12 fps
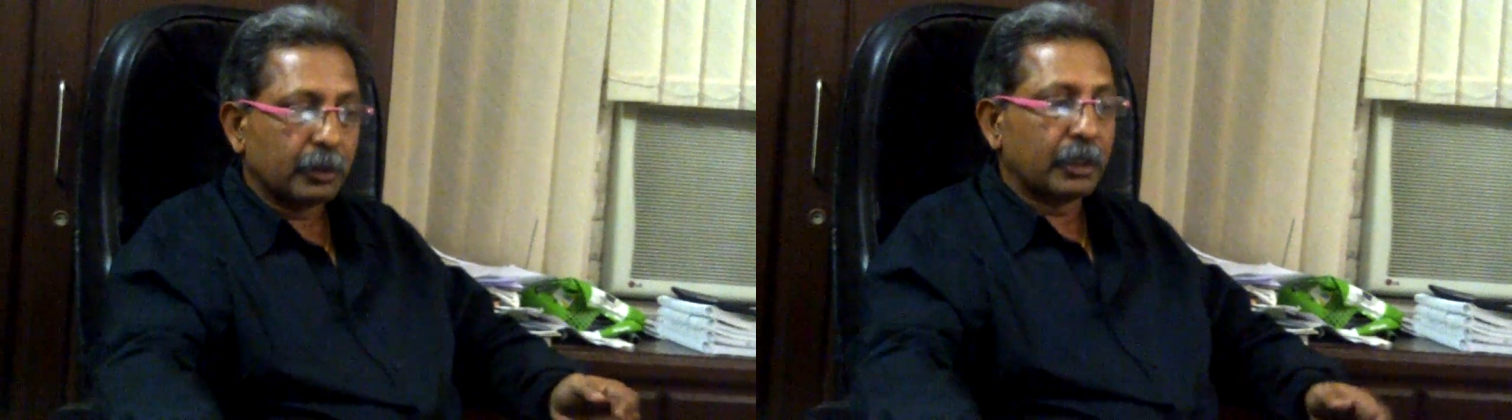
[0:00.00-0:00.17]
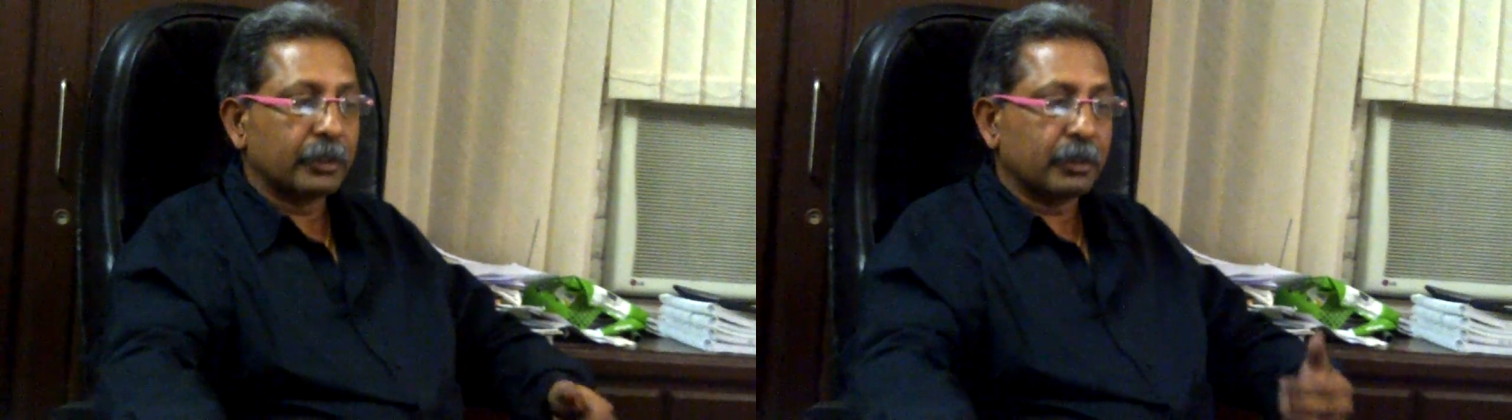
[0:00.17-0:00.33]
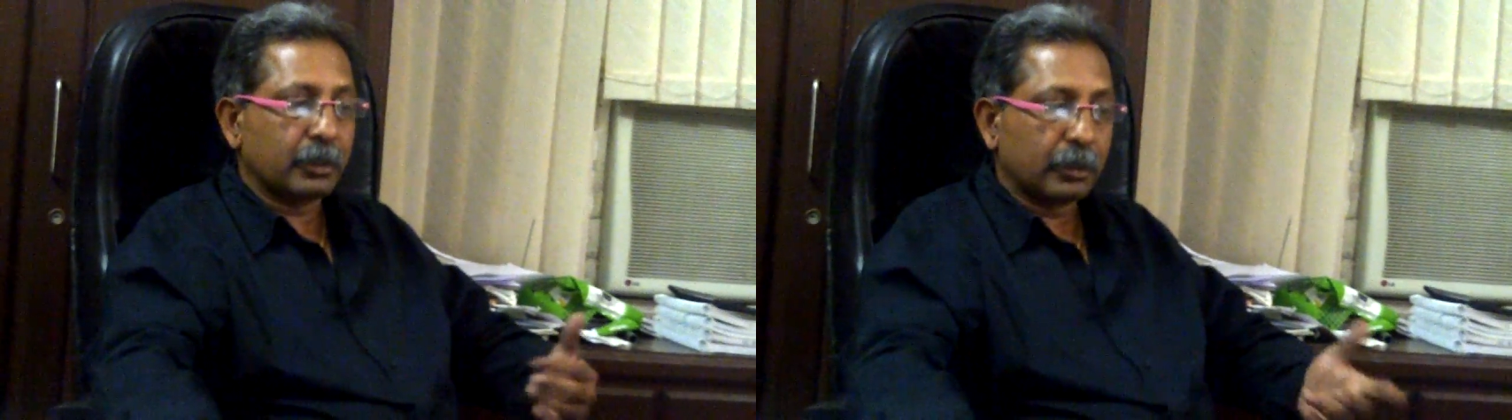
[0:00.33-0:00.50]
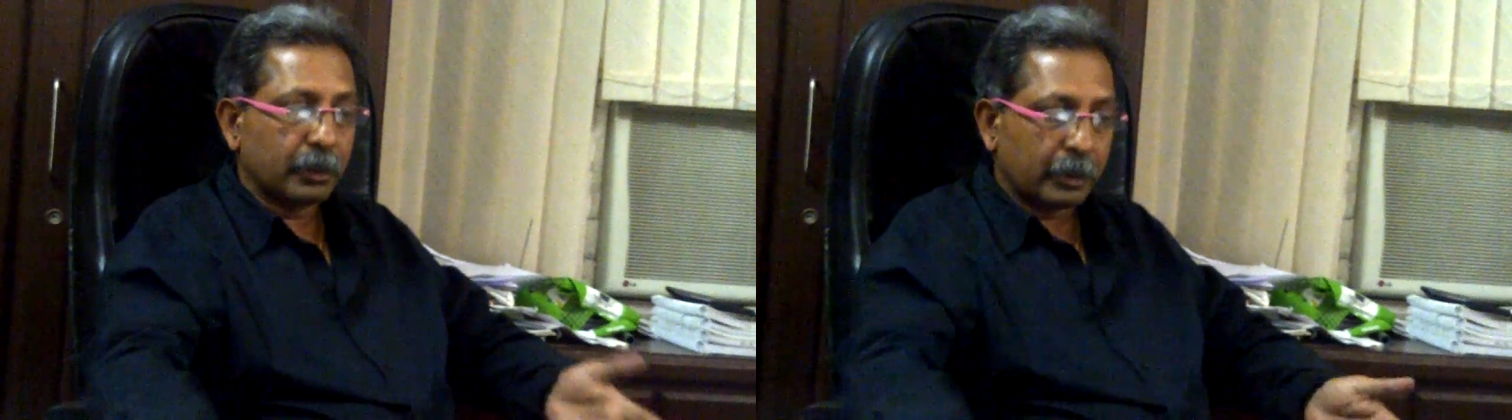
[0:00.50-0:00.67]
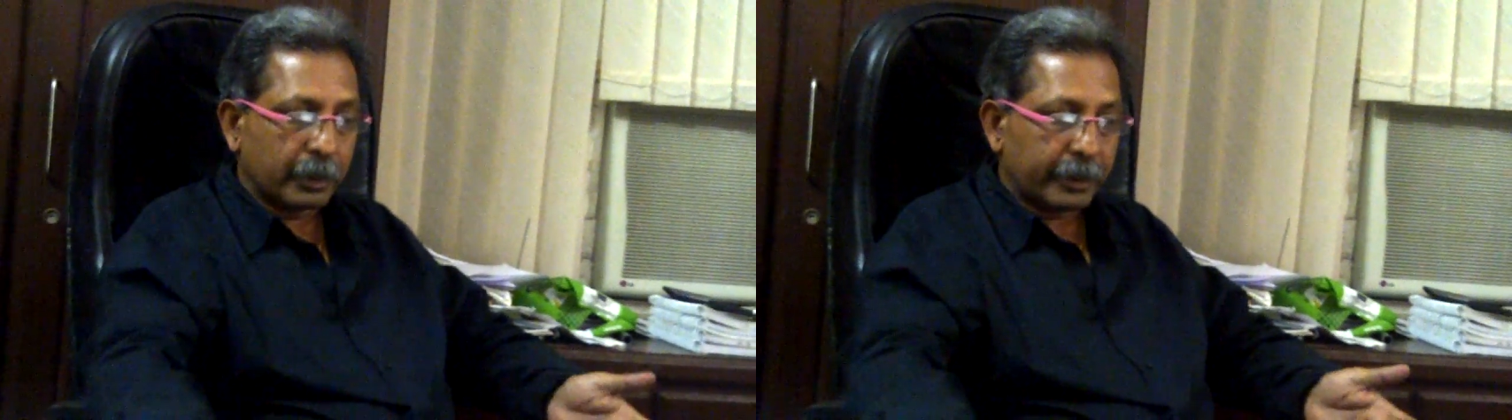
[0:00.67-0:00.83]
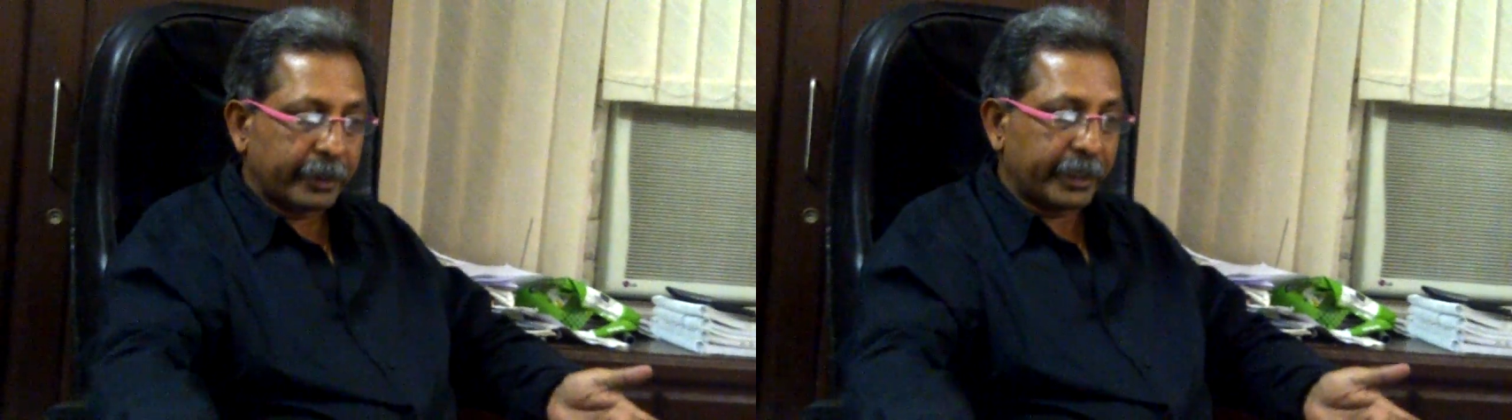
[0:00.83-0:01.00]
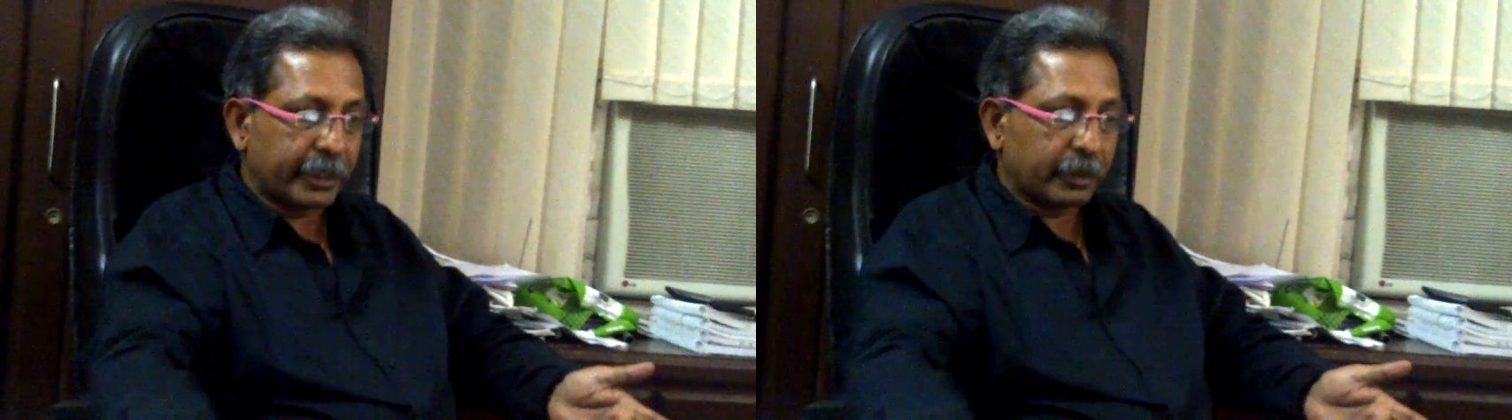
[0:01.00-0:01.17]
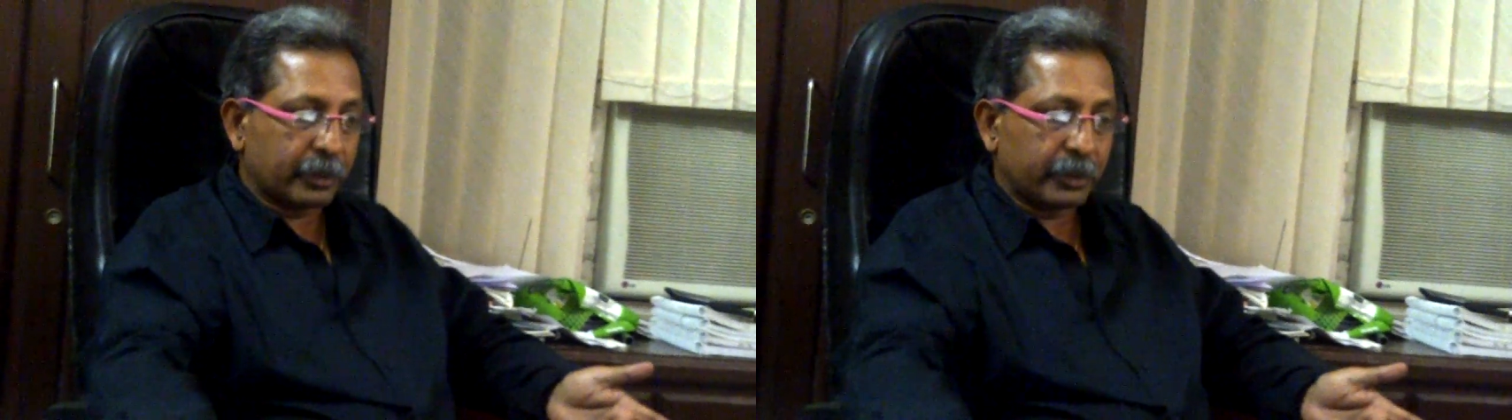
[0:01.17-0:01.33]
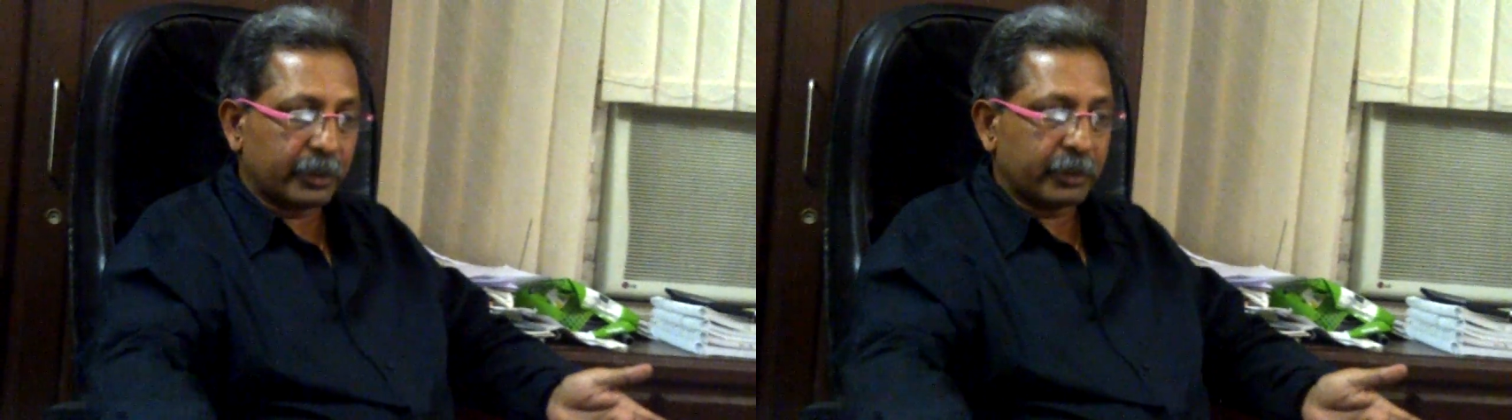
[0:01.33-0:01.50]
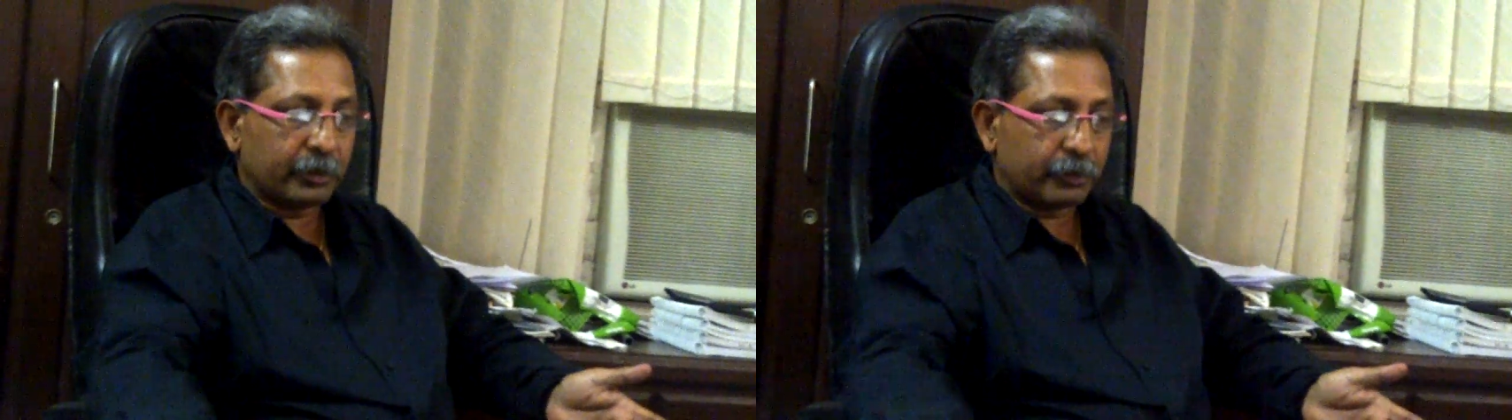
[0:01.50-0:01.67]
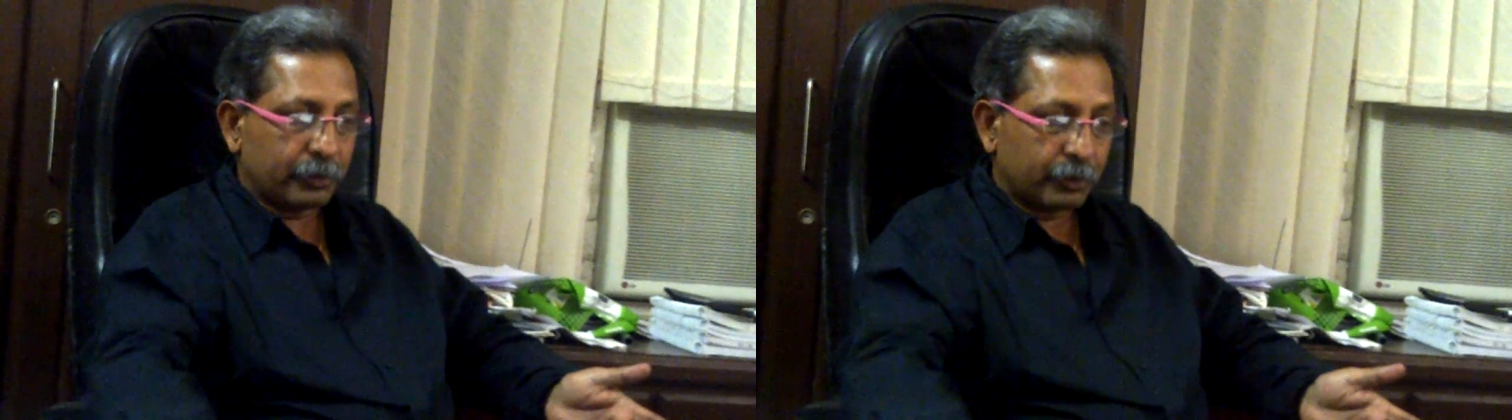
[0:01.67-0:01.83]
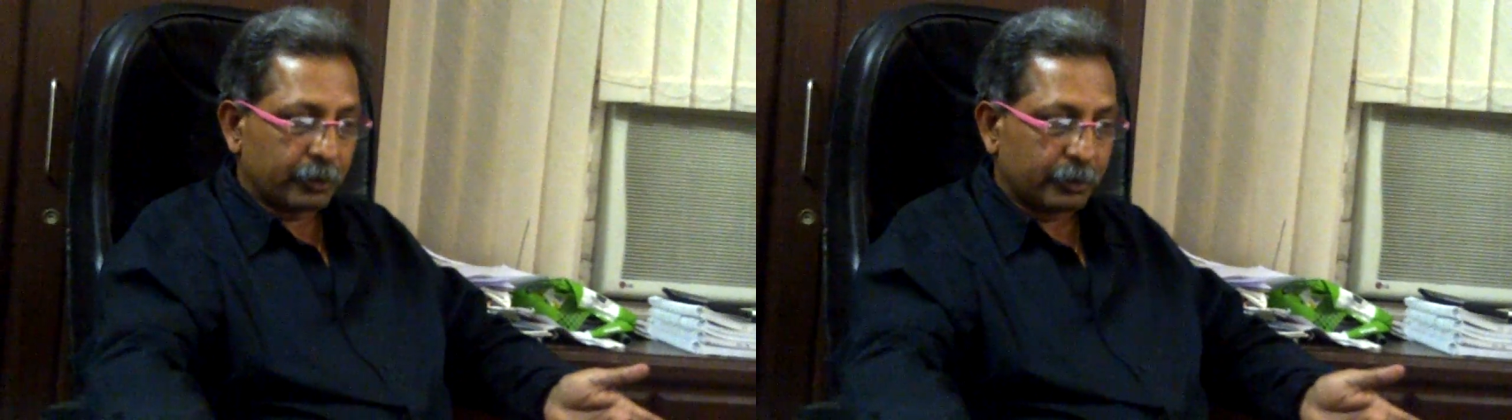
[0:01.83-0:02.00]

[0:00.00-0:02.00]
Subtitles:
and the data that is